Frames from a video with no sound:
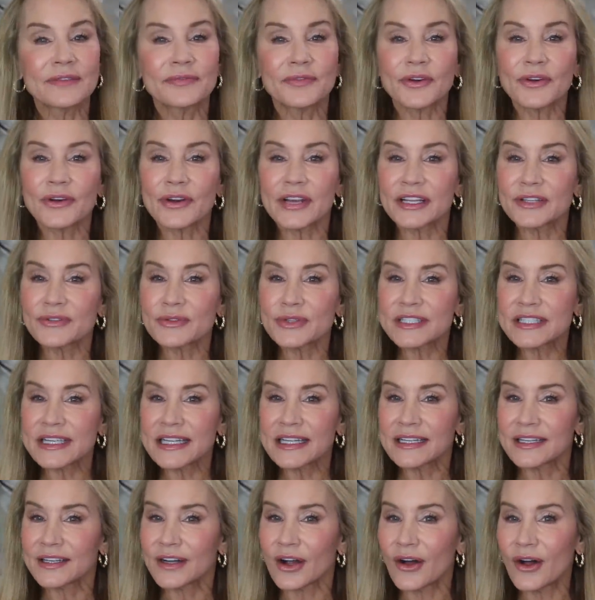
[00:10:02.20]
if you're
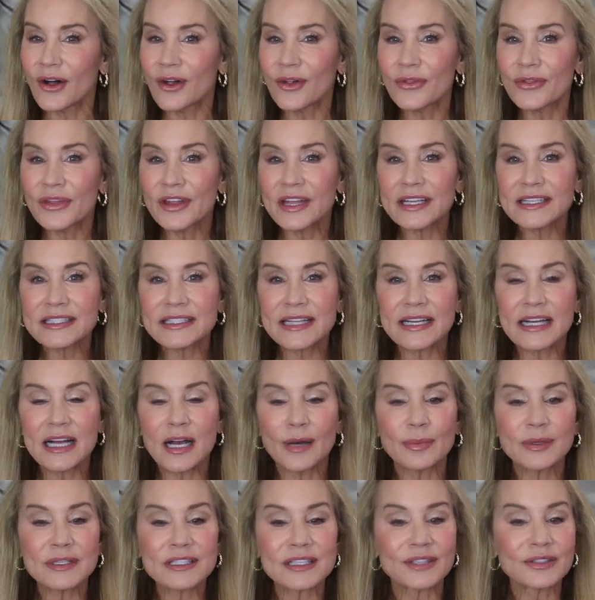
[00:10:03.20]
interested in all things that
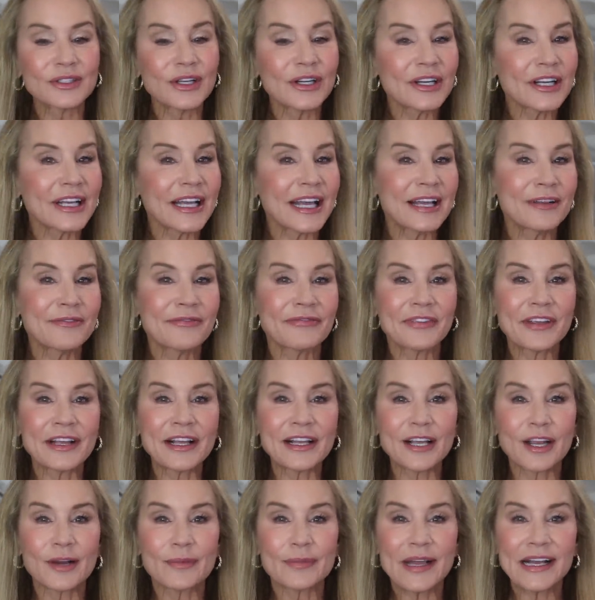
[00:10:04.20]
help us look and
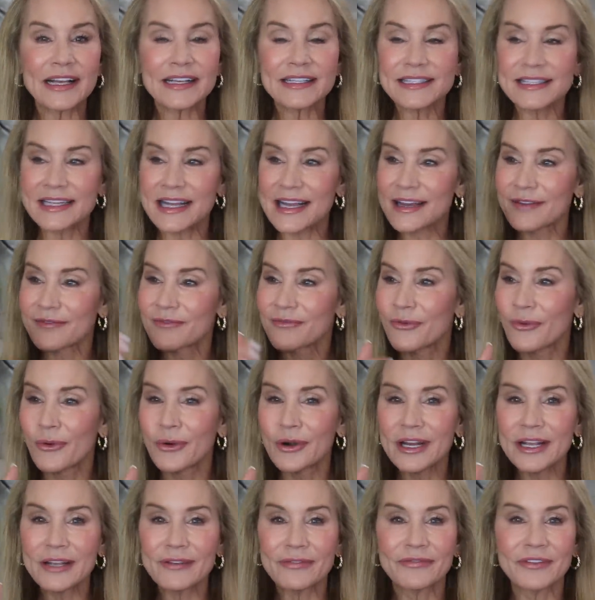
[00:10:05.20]
feel our best at
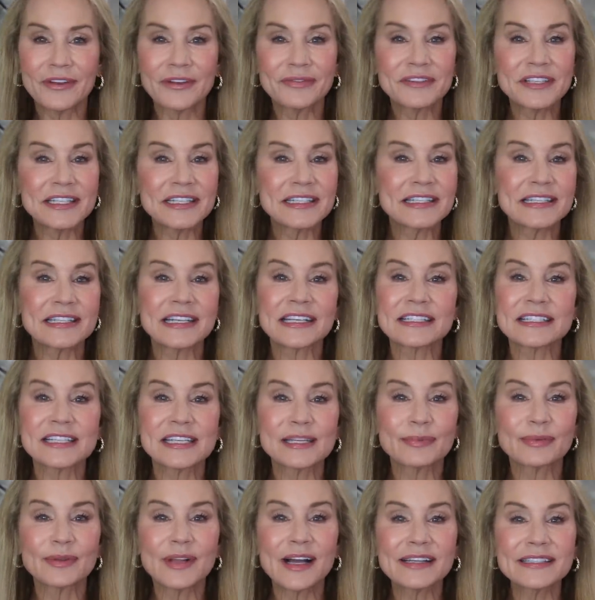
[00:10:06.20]
forty, fifty,
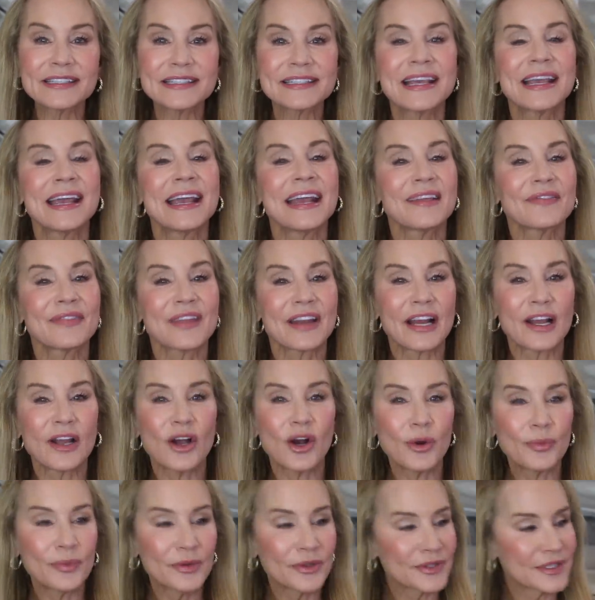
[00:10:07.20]
sixty plus, then I
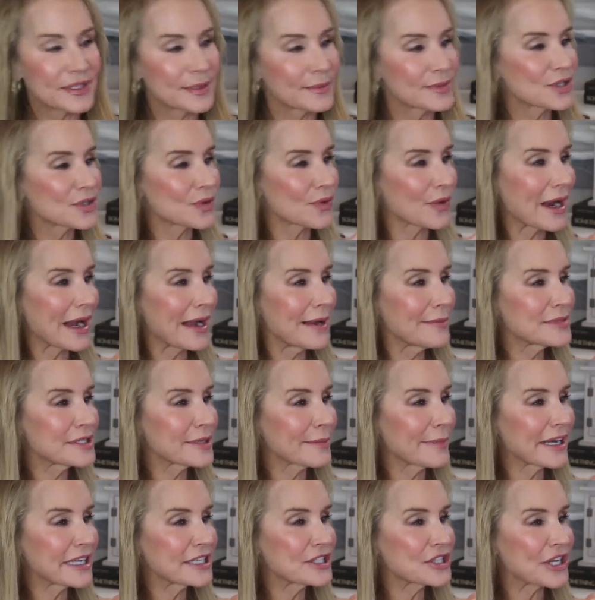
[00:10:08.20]
hope you'll subscribe
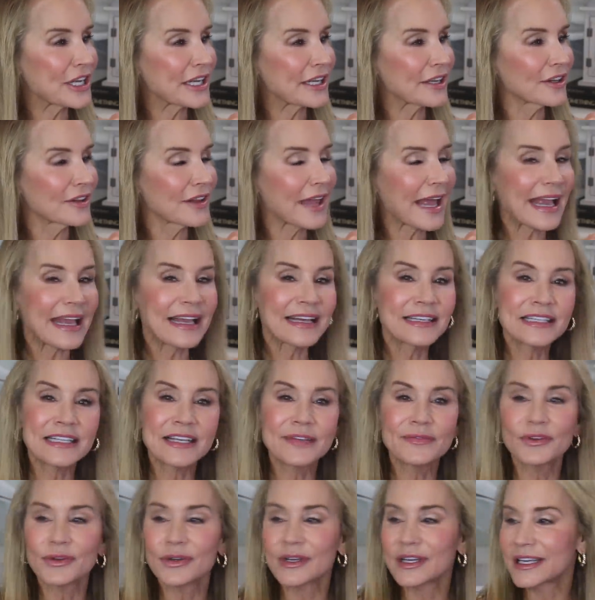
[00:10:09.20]
to my channel, and
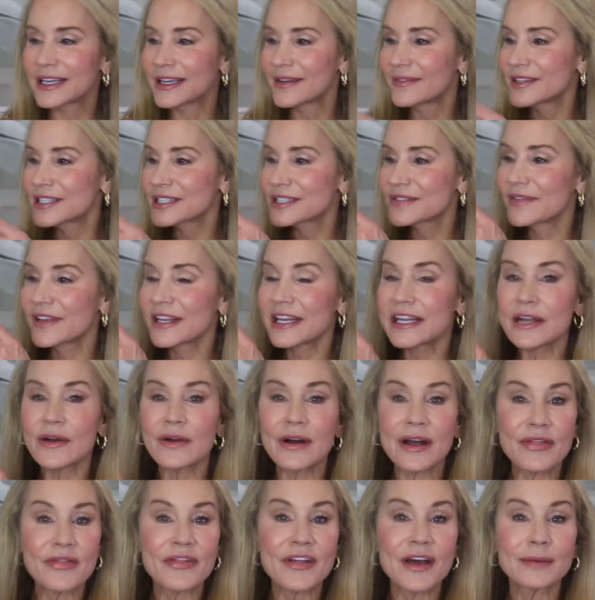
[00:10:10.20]
if you could give this video
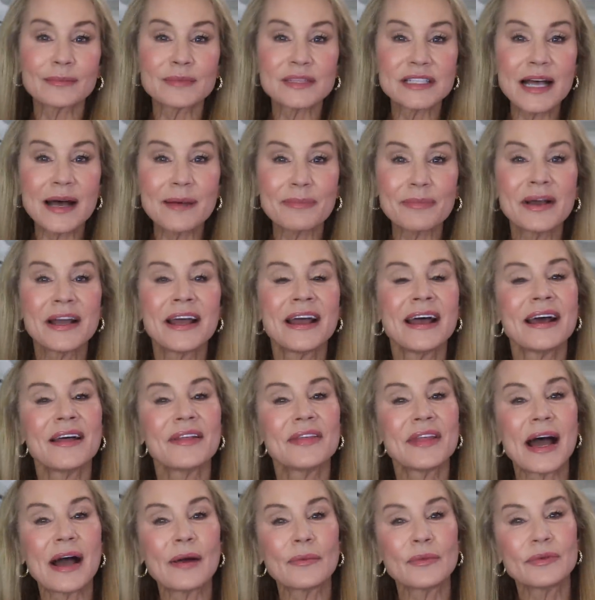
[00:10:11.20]
a thumbs up,
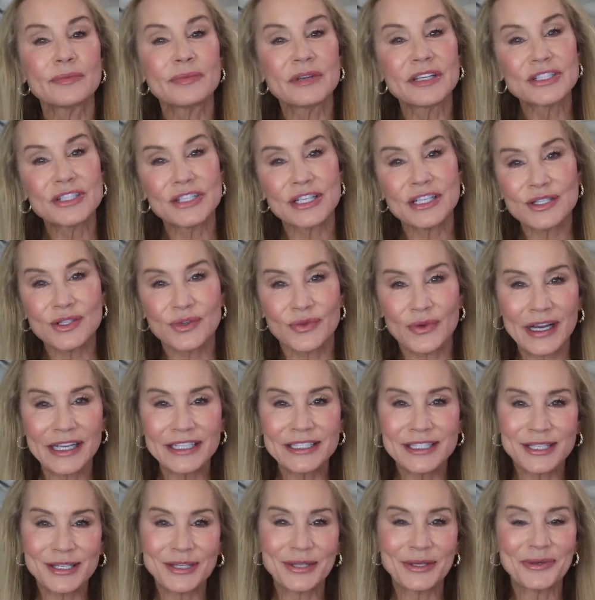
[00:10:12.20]
that would be just
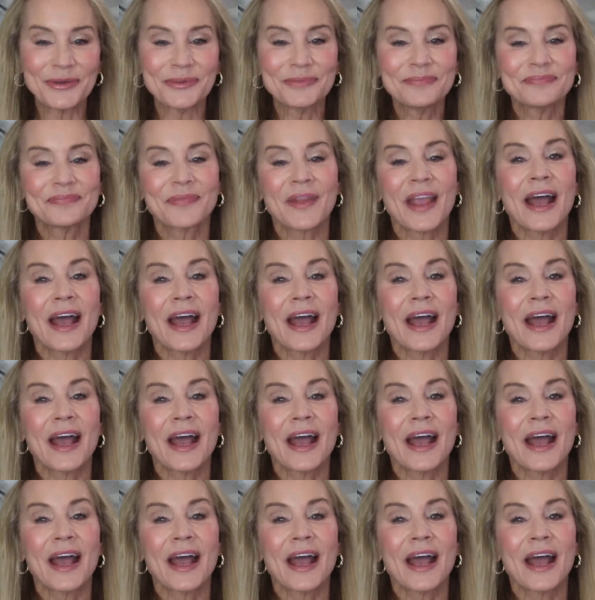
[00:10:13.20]
great too.